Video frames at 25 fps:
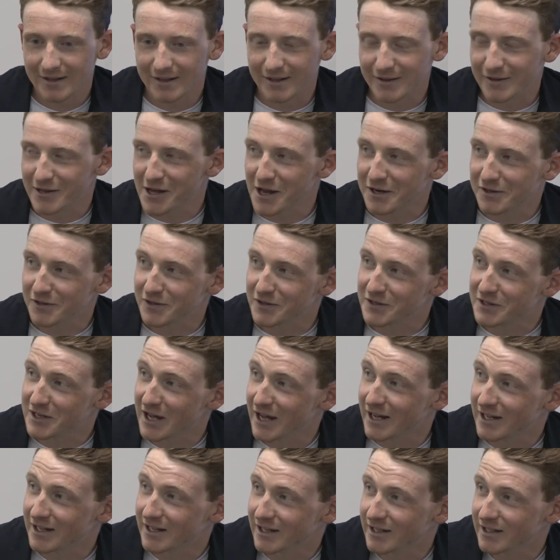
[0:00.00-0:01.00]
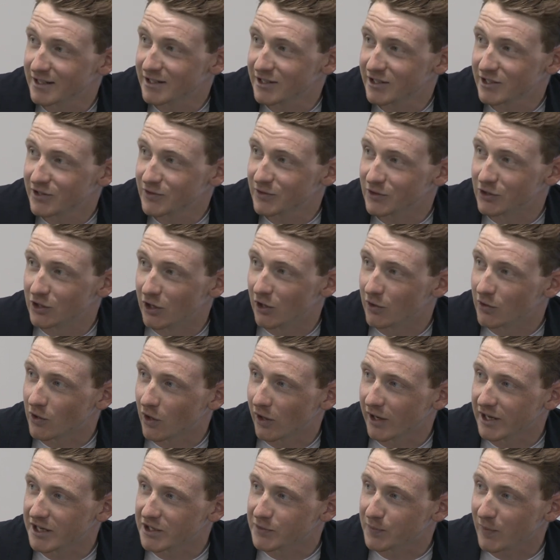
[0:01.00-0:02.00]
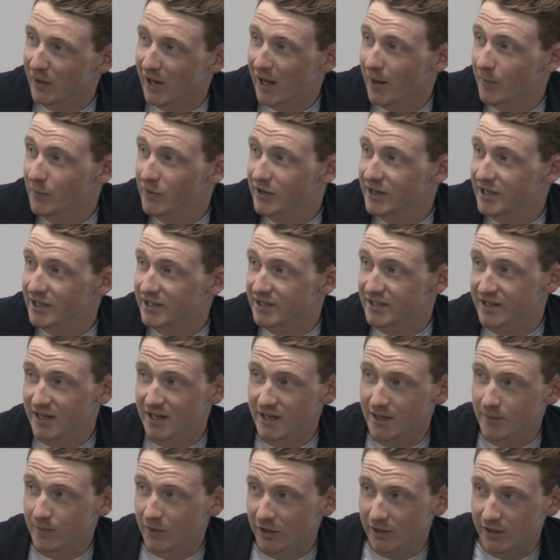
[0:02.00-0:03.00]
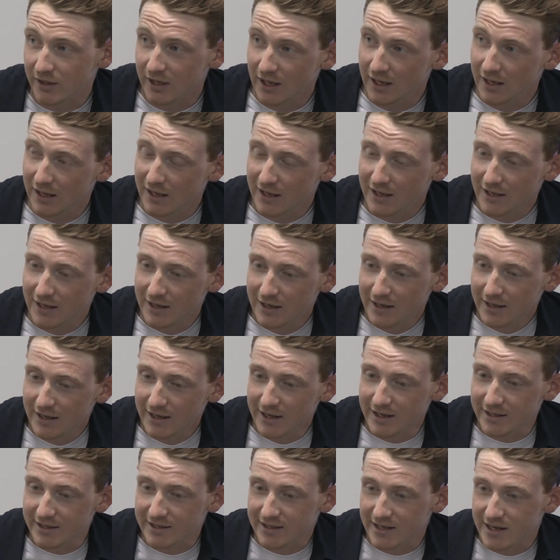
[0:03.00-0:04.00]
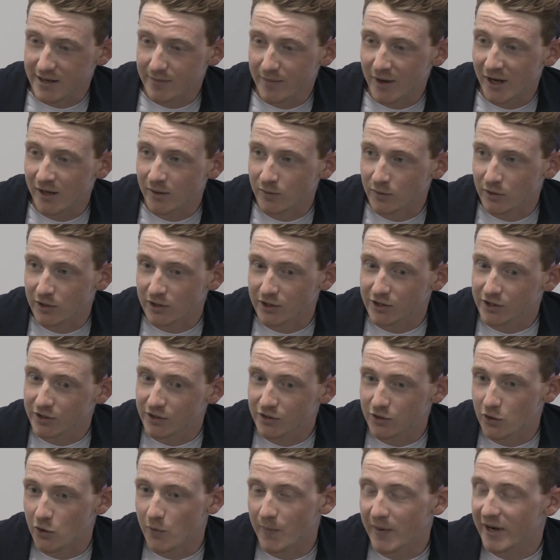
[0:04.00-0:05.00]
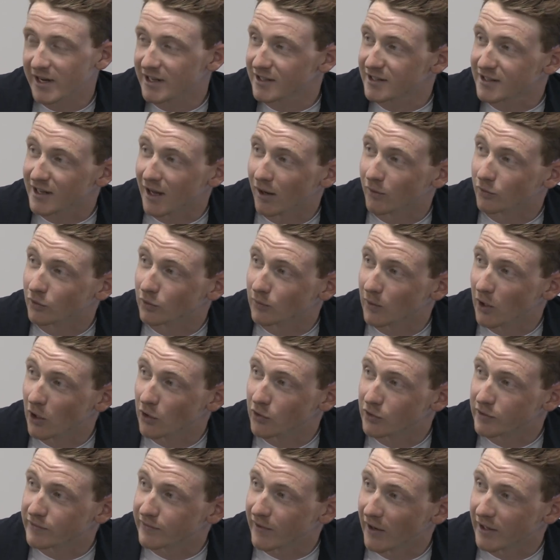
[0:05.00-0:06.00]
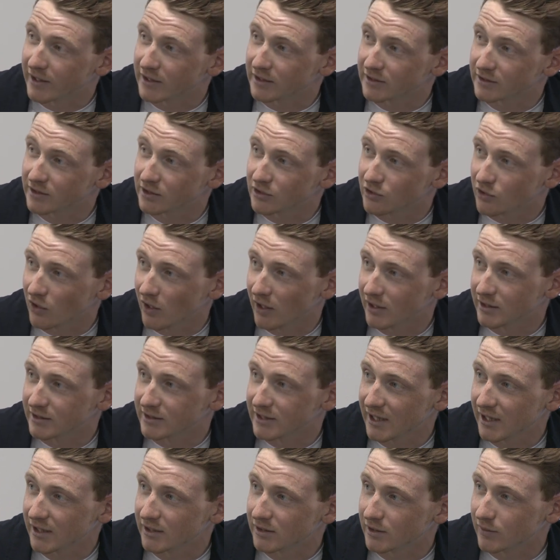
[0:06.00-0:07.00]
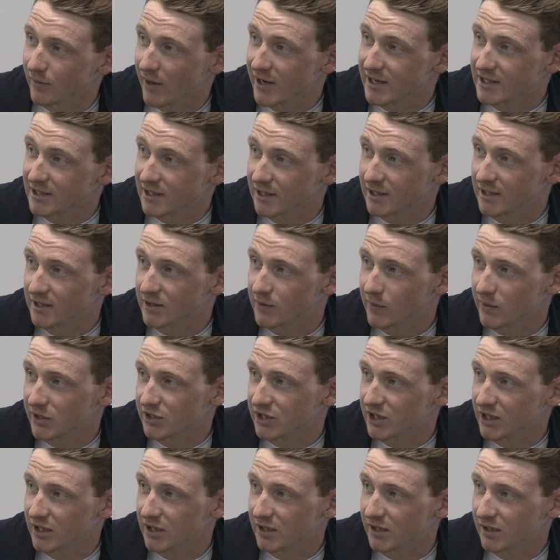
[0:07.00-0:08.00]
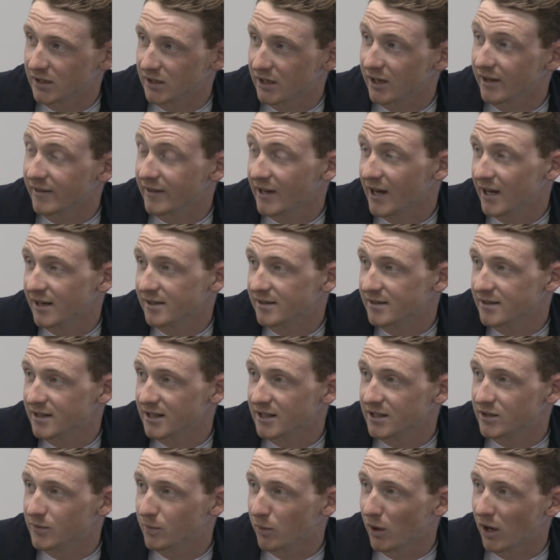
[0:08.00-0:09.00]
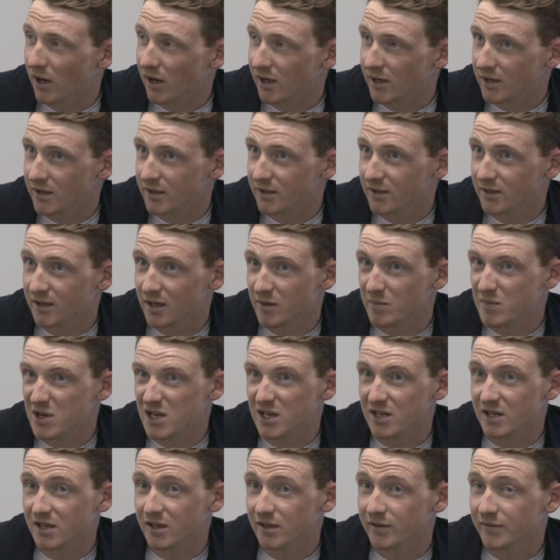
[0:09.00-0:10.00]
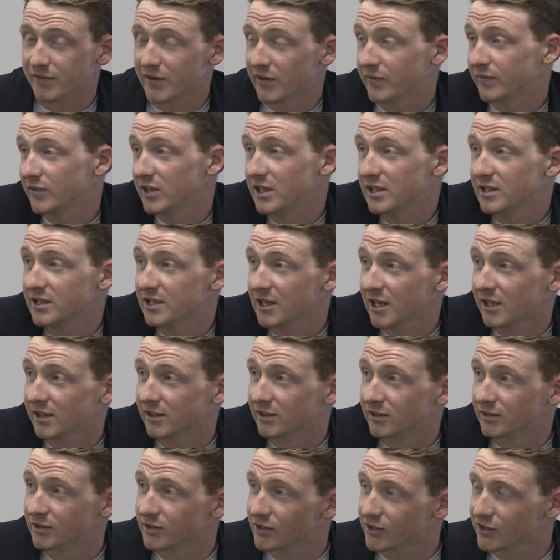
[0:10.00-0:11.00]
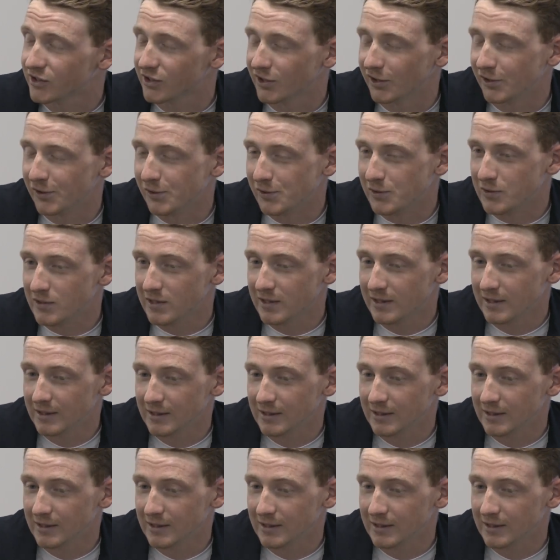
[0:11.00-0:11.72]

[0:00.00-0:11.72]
in the end of the day, he's, you know, got his plan with his team, and his teammate was two minutes down the road fighting to try and take the race lead, which he in the end did by a meager fifteen seconds. So